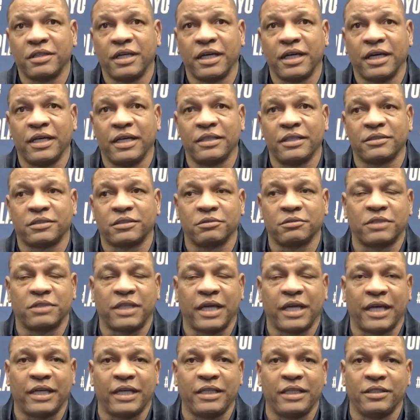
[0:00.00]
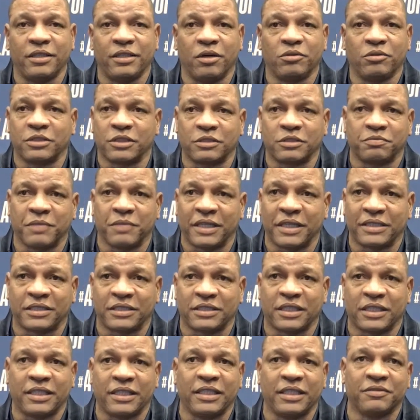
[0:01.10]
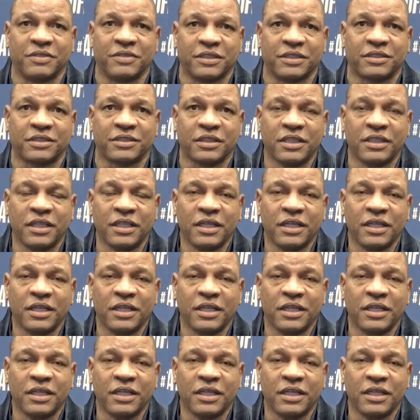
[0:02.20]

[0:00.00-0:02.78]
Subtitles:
And so Danny knows as much as any of us